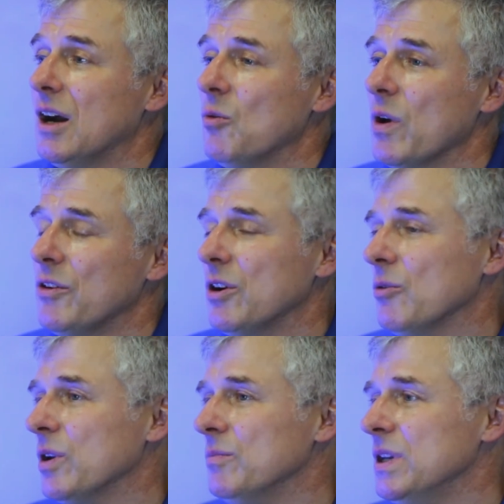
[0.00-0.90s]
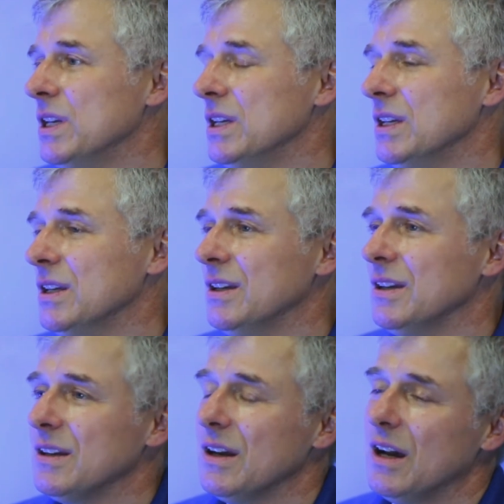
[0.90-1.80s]
whether it would
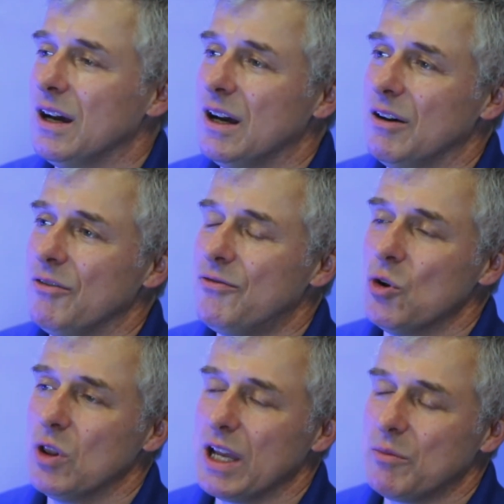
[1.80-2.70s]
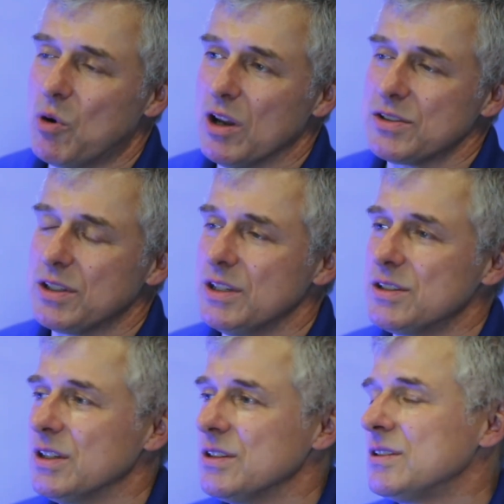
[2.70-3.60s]
be full leg
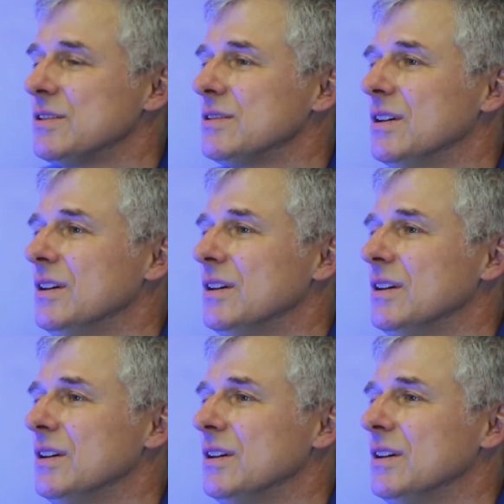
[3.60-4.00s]
prosthesis,